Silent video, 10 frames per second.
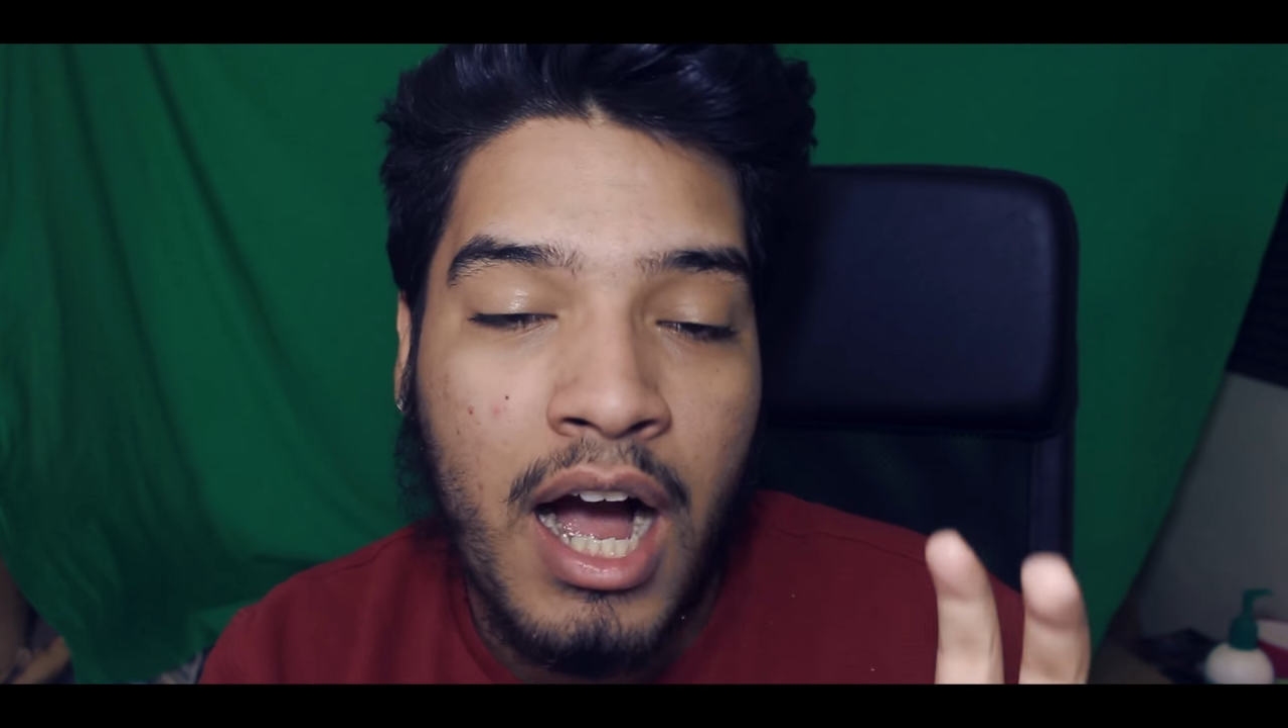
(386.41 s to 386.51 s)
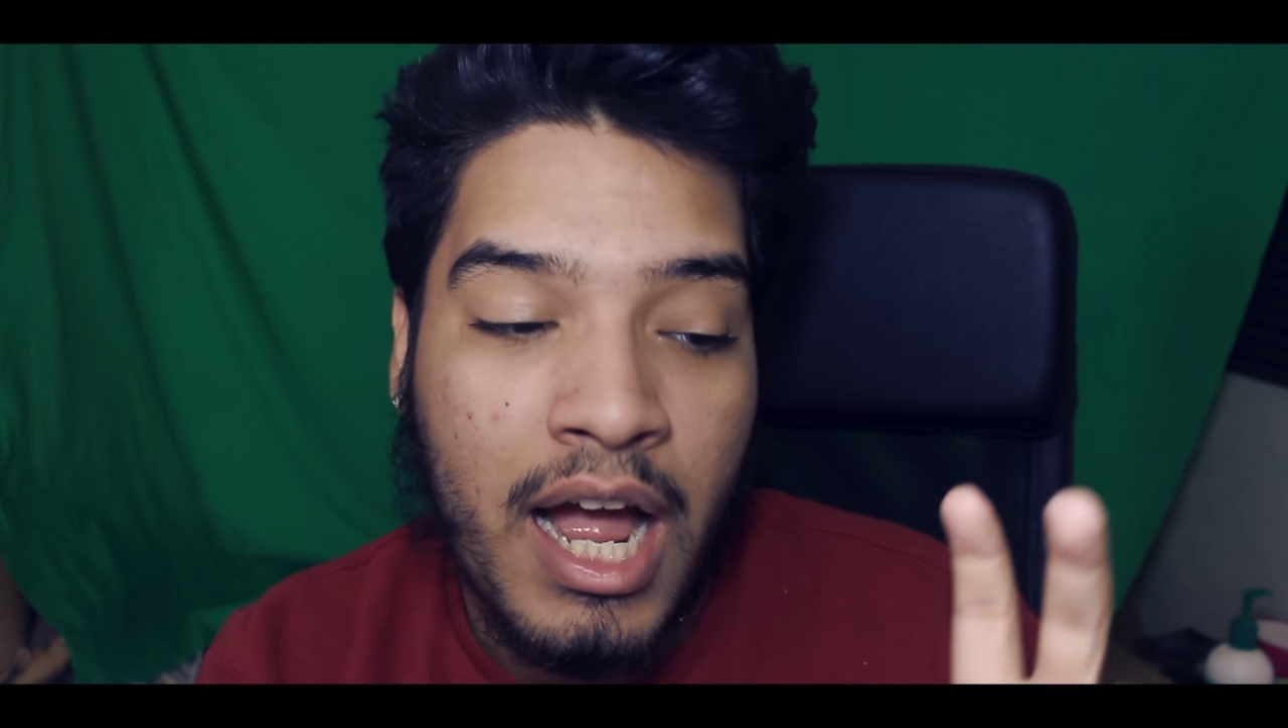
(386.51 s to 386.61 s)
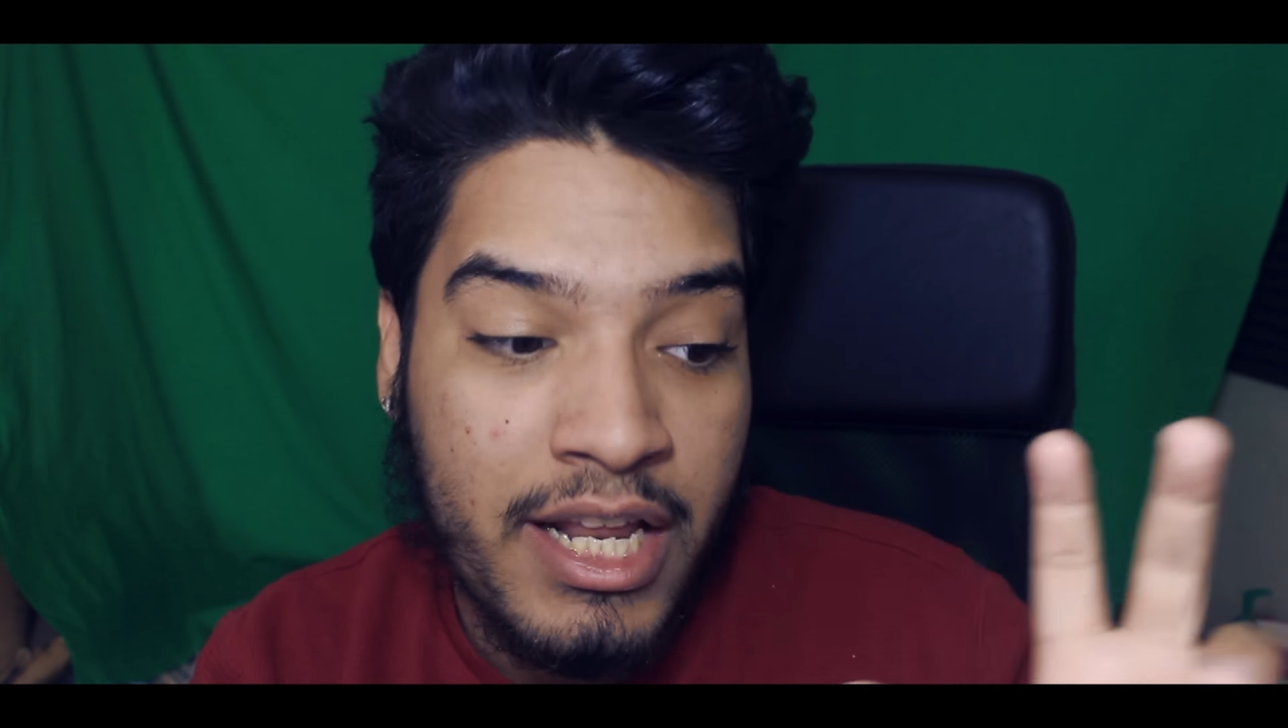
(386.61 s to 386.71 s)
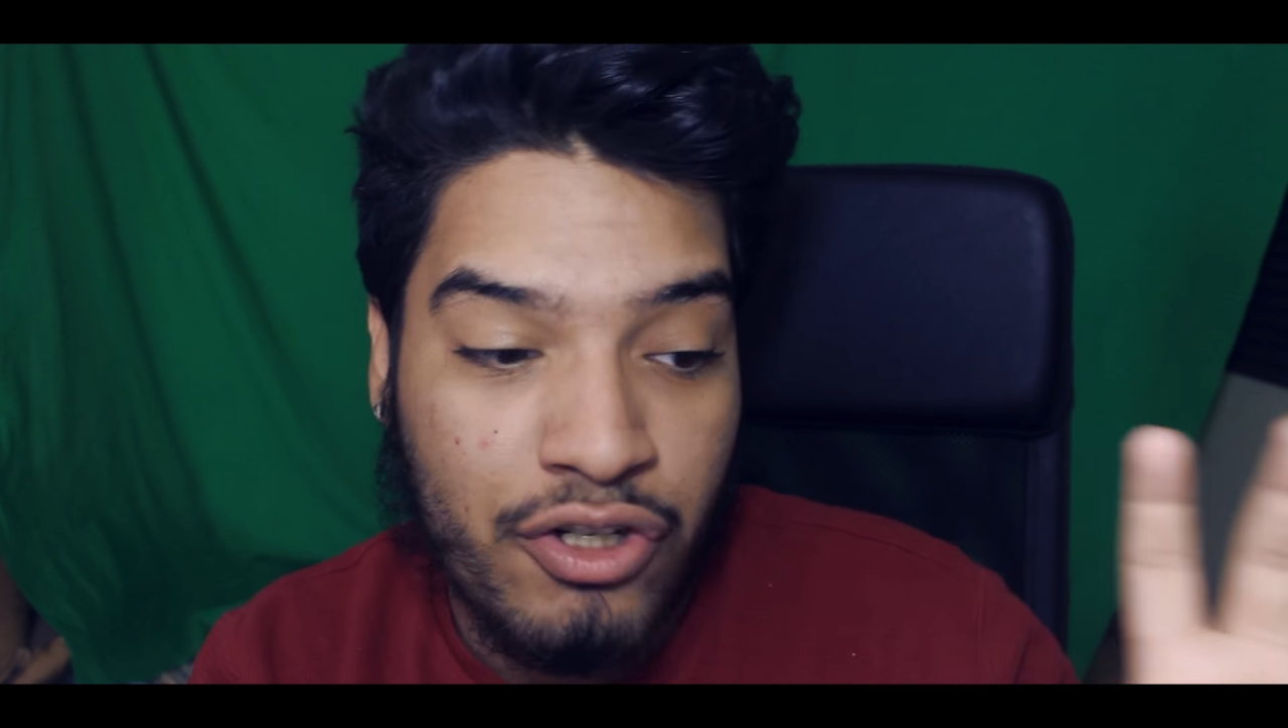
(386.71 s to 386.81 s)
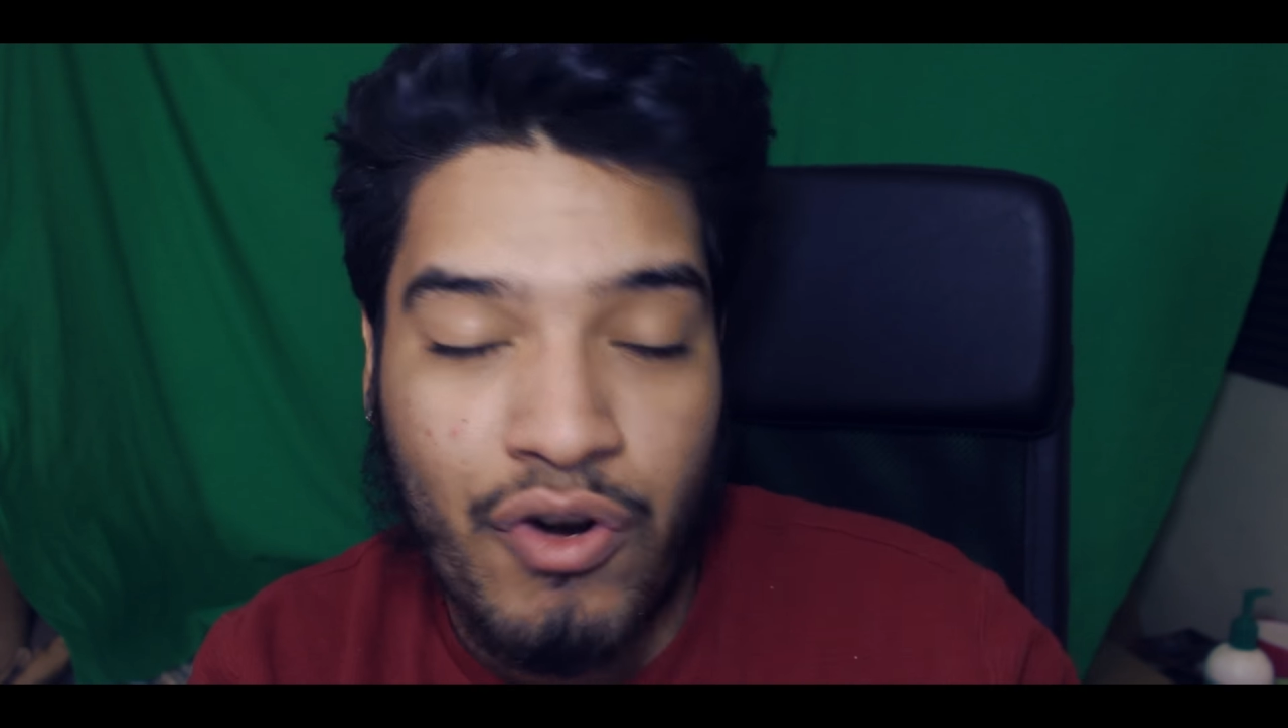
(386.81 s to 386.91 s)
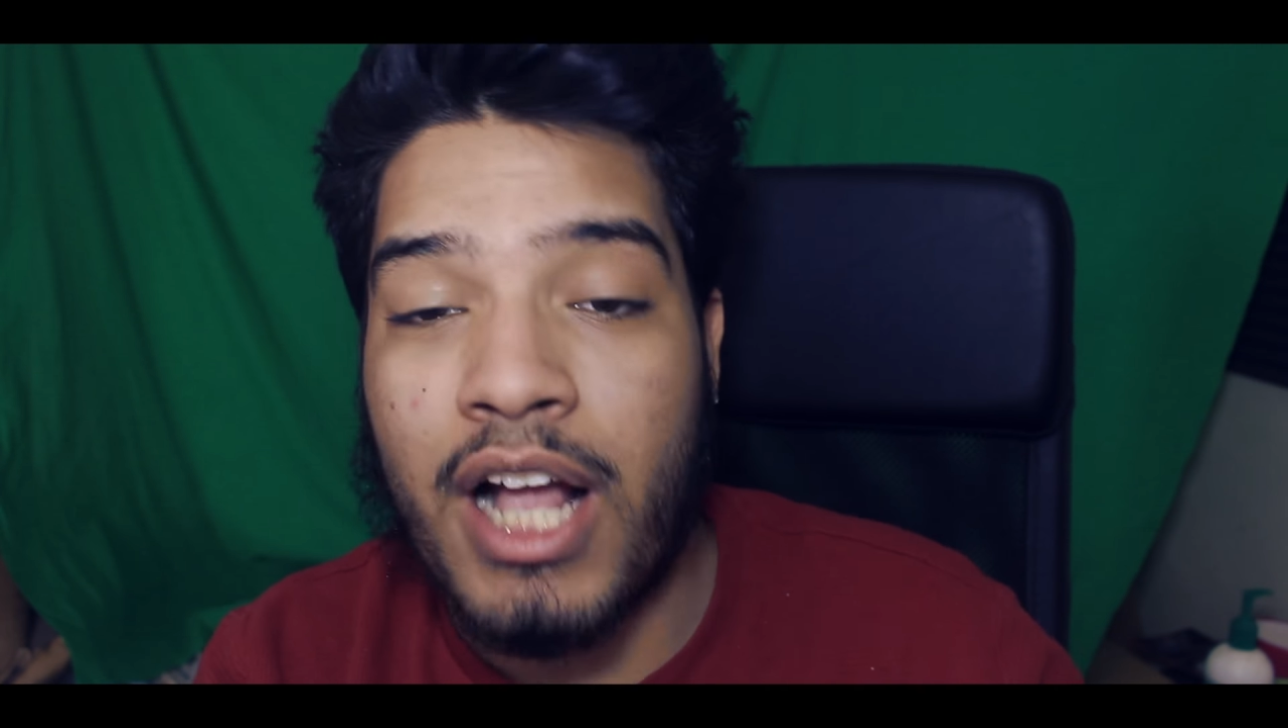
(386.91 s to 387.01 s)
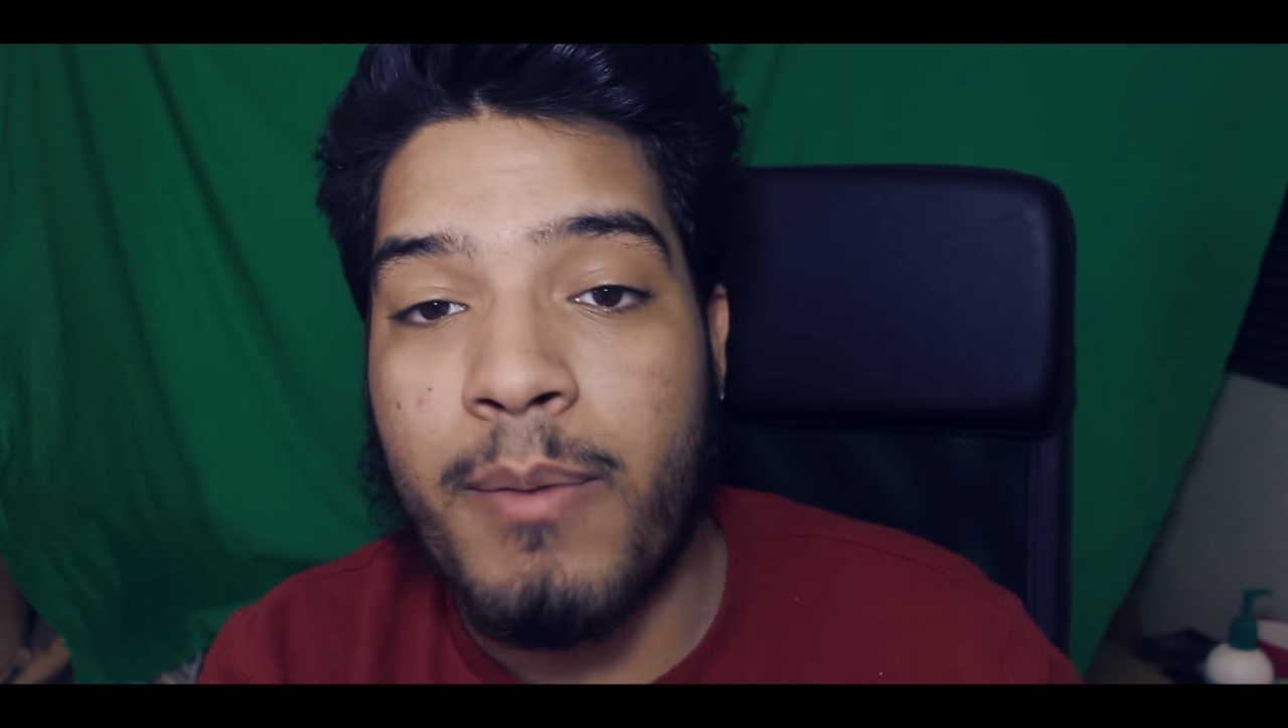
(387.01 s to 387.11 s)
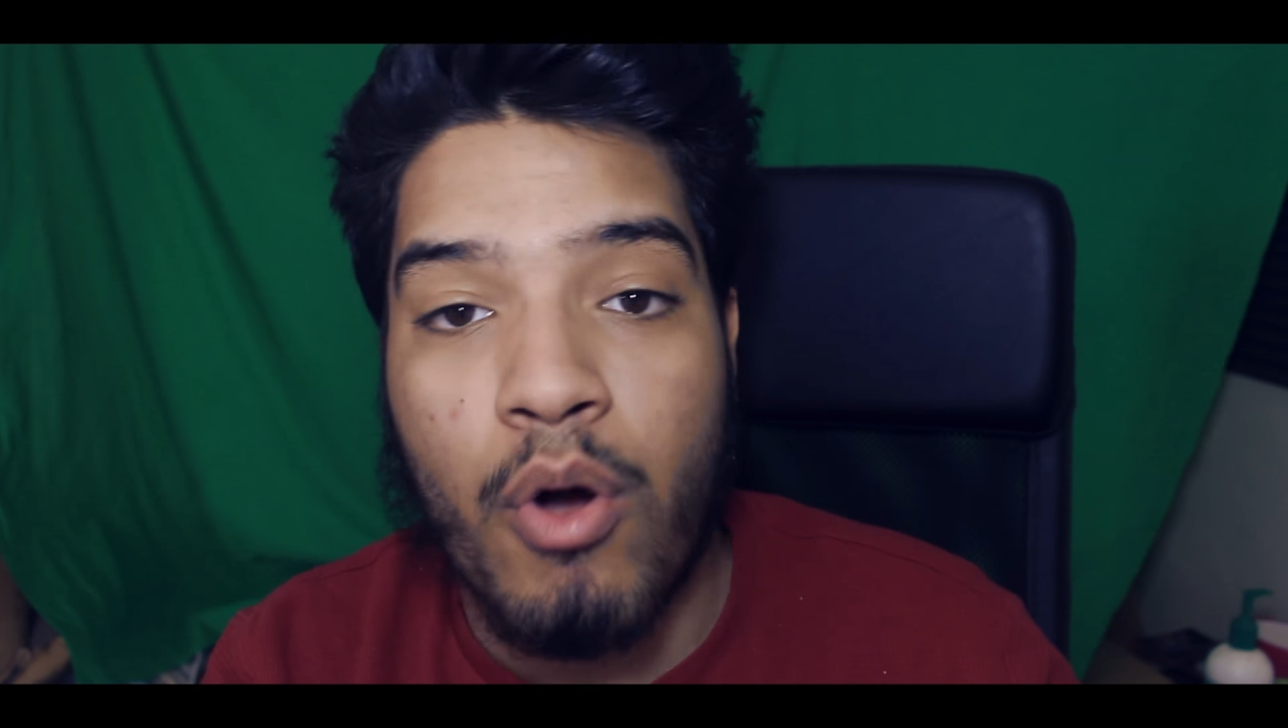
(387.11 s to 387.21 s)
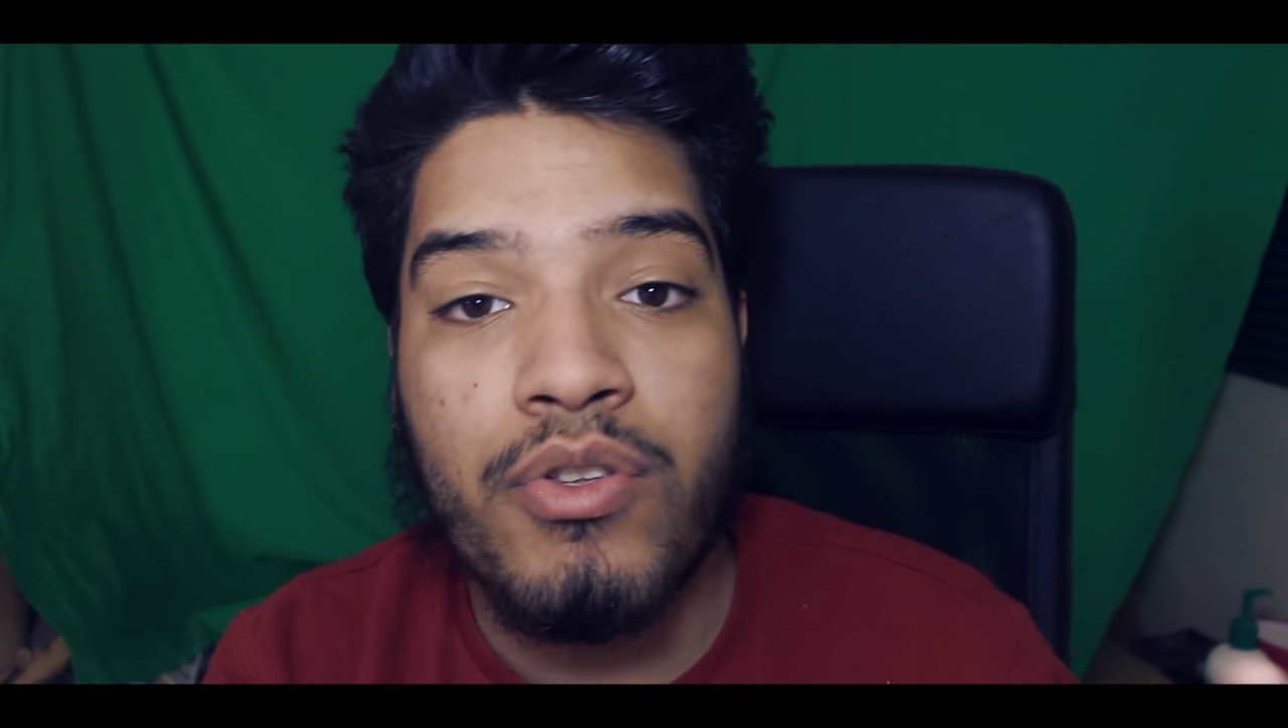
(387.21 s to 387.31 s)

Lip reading: in Dragon Ball